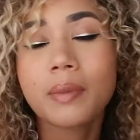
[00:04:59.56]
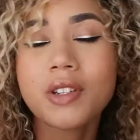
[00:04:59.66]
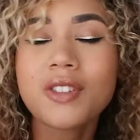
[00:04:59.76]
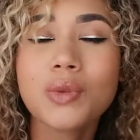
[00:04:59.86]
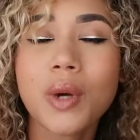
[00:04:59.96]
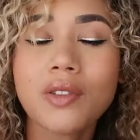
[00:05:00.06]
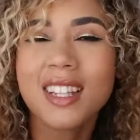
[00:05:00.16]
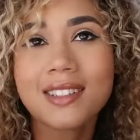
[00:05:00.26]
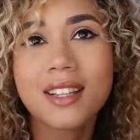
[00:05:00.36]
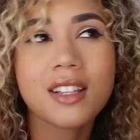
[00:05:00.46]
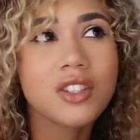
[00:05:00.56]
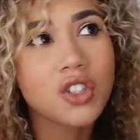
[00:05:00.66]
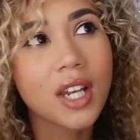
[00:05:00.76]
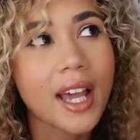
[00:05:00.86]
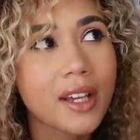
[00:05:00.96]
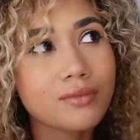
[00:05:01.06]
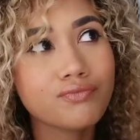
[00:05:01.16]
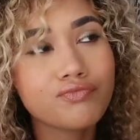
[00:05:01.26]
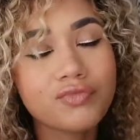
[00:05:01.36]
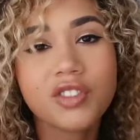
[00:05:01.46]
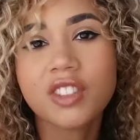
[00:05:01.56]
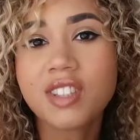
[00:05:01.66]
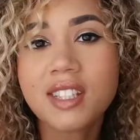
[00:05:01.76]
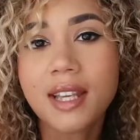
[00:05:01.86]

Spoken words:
but just wait 30 seconds to like 50